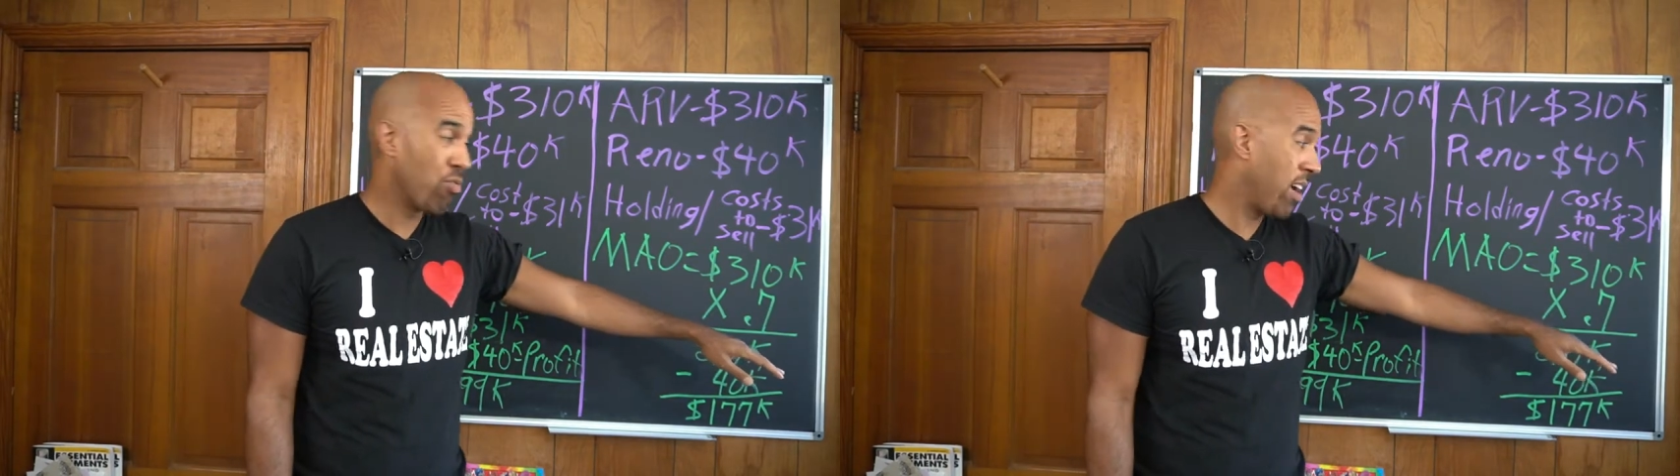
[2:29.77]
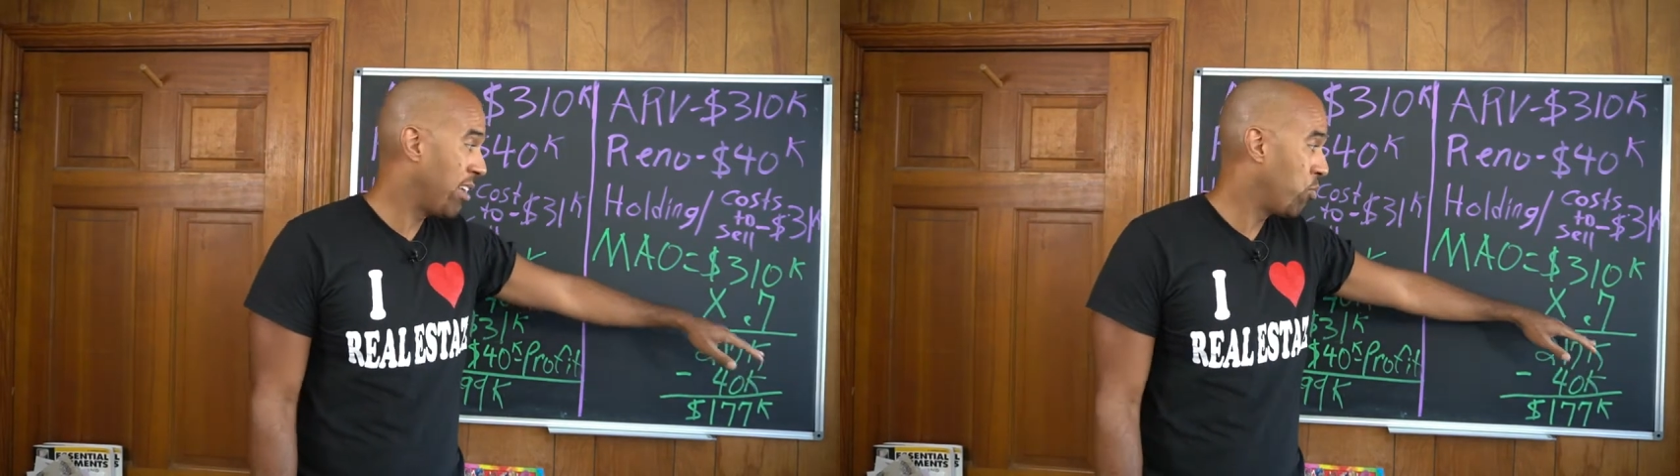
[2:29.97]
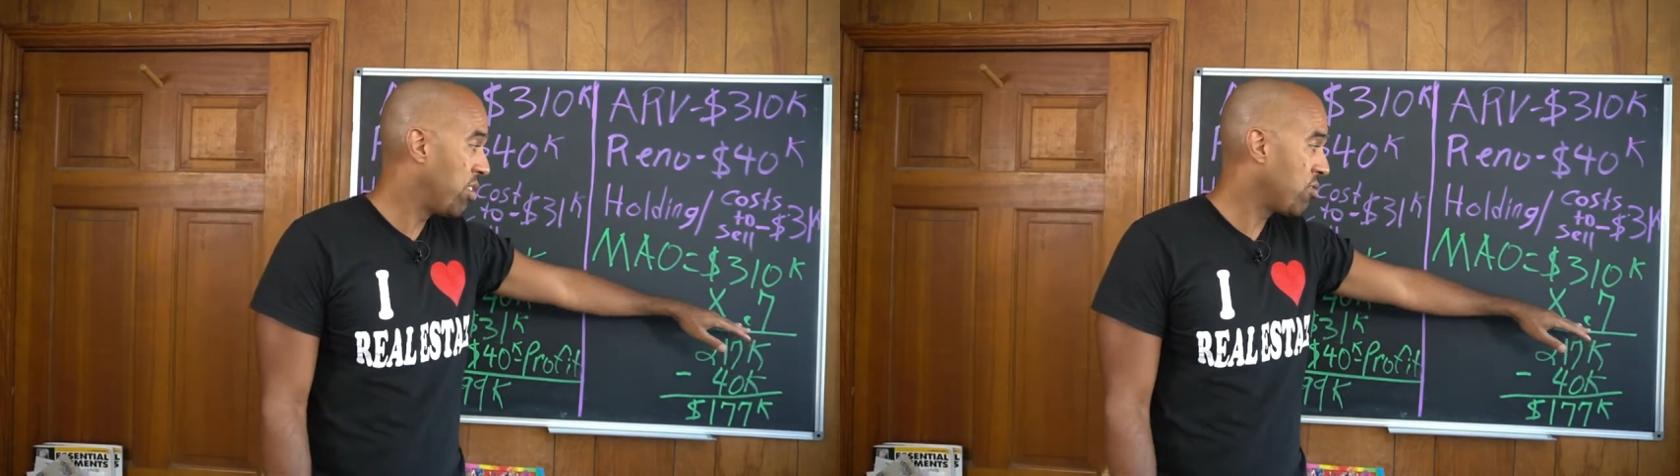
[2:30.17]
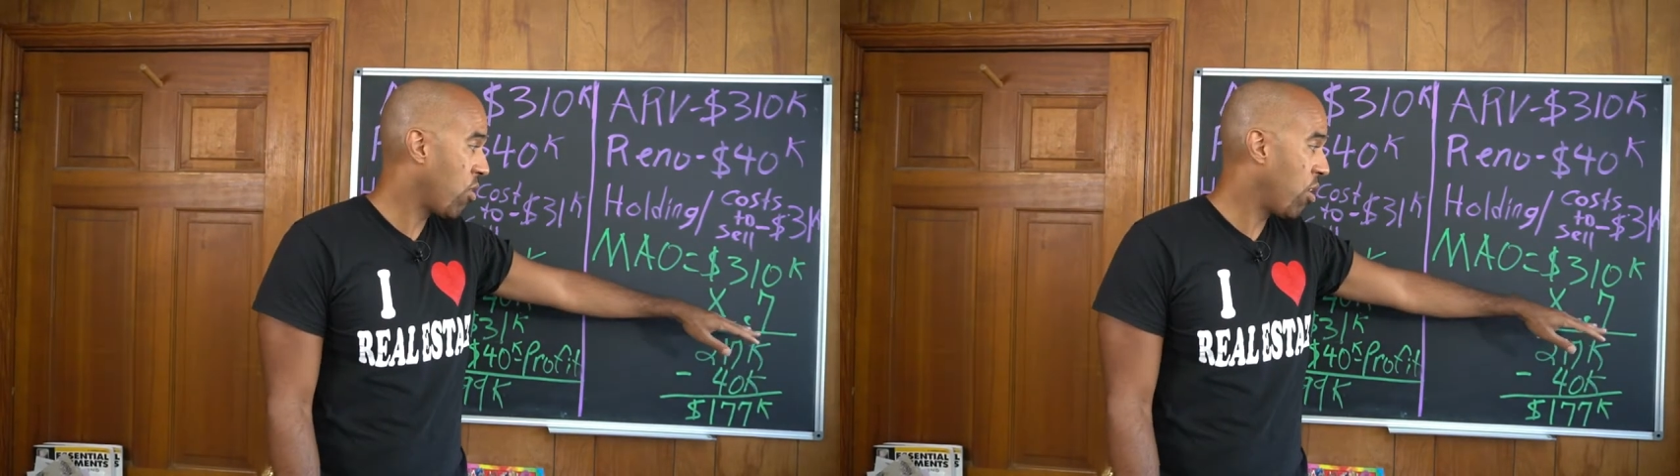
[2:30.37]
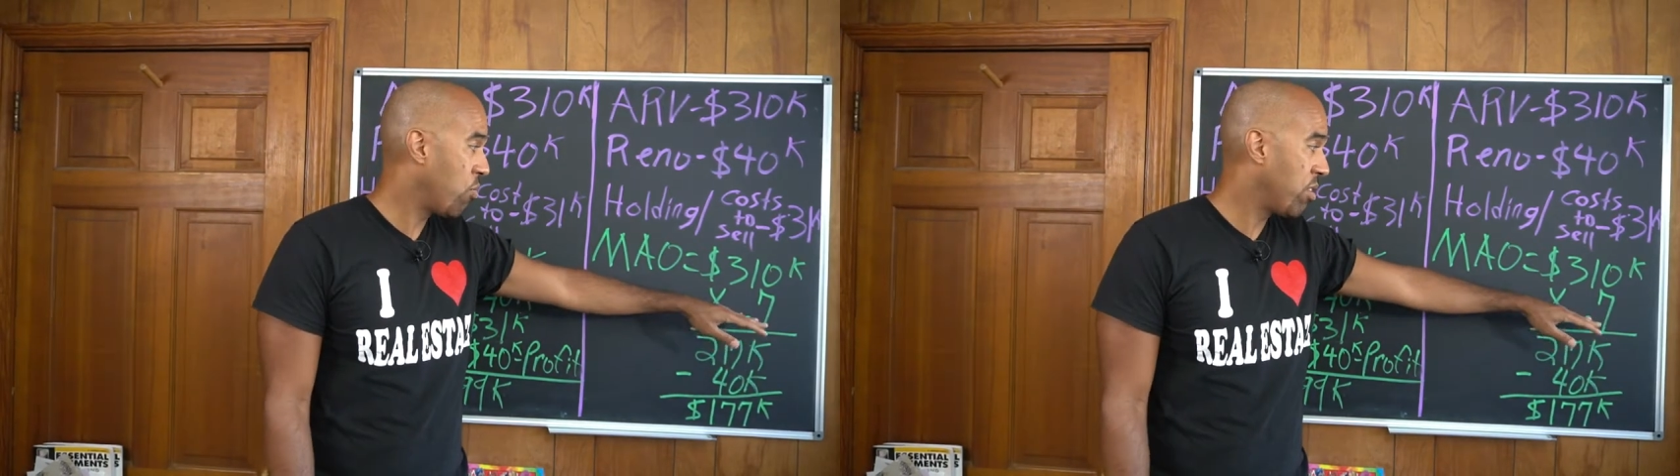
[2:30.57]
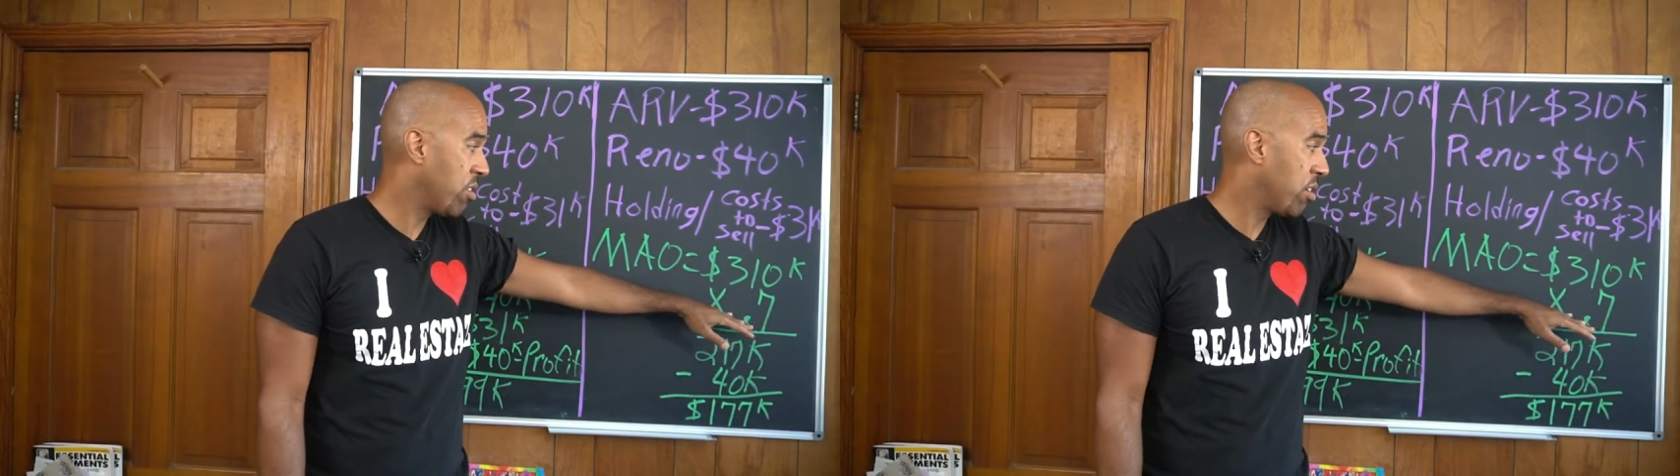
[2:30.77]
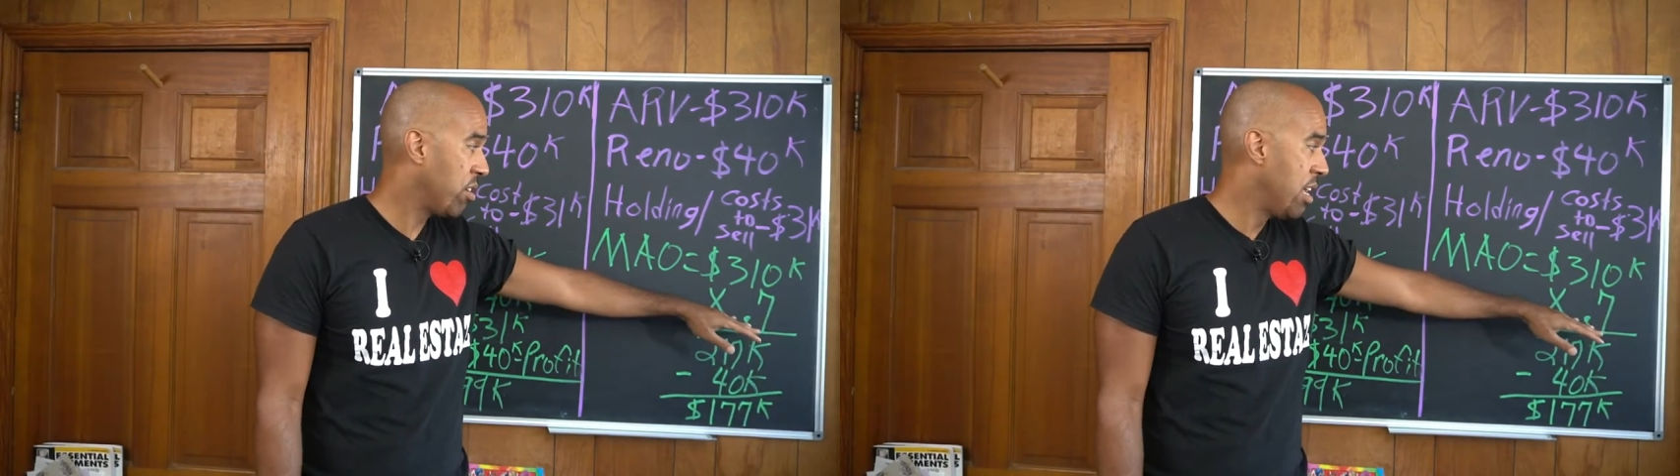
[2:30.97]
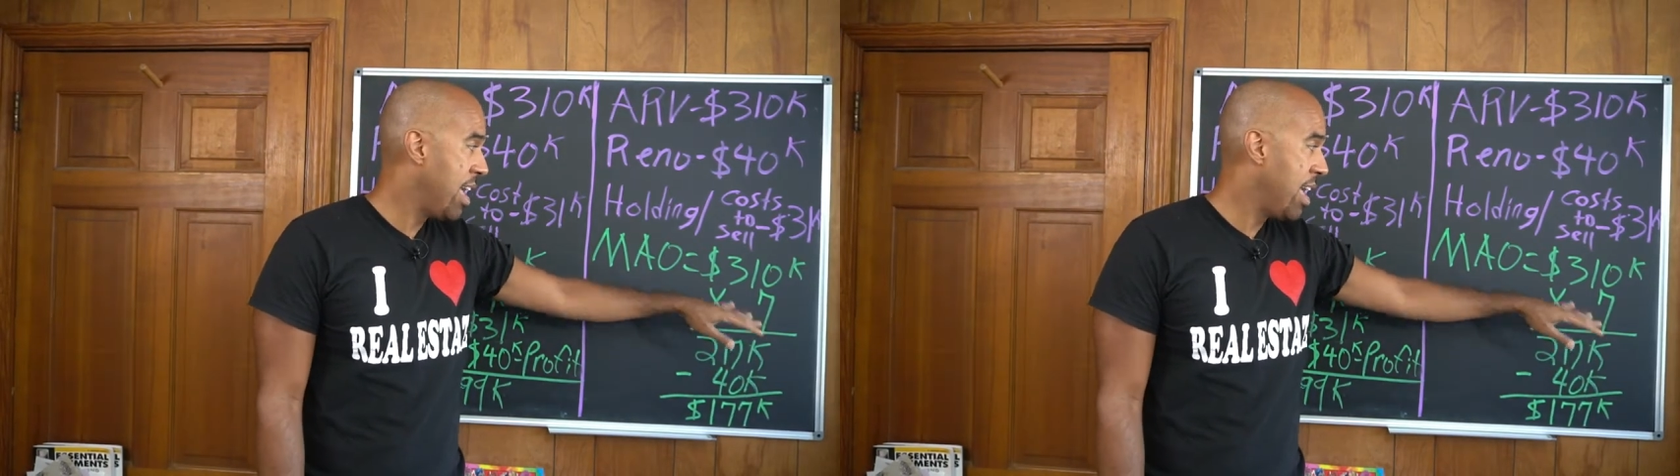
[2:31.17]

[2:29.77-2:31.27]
right? We start out with the